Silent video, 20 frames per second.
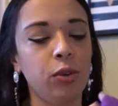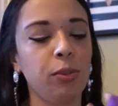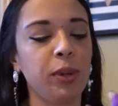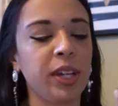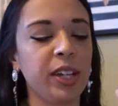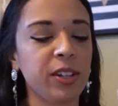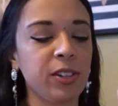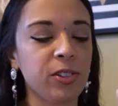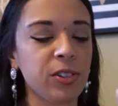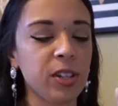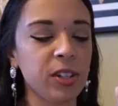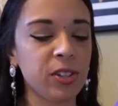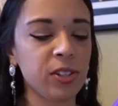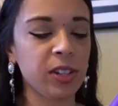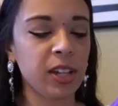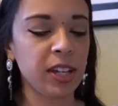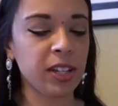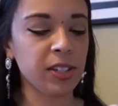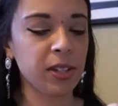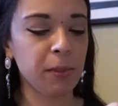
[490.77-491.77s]
because this
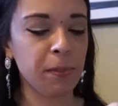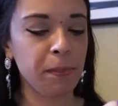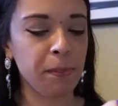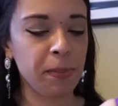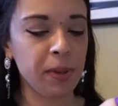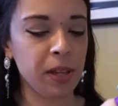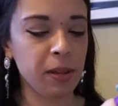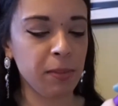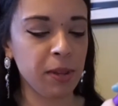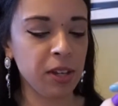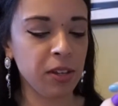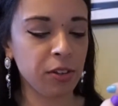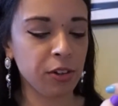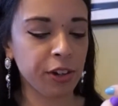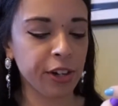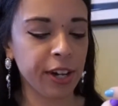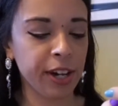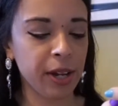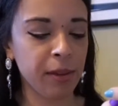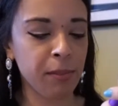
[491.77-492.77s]
is a BB
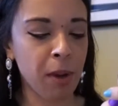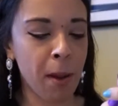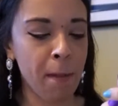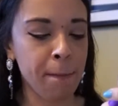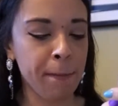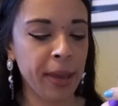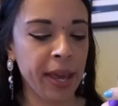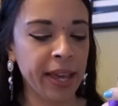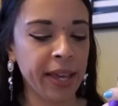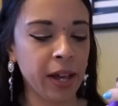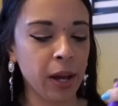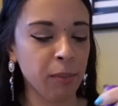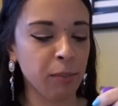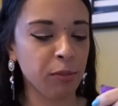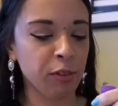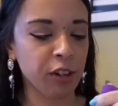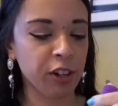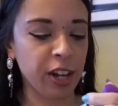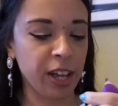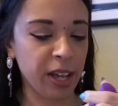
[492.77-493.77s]
cream makeup
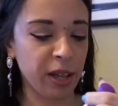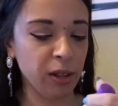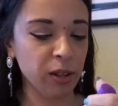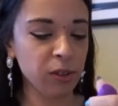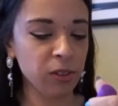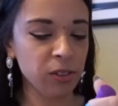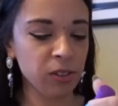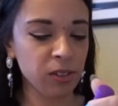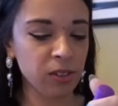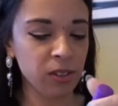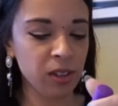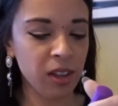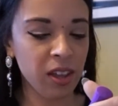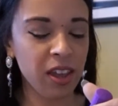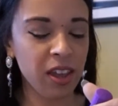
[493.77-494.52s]
for nails.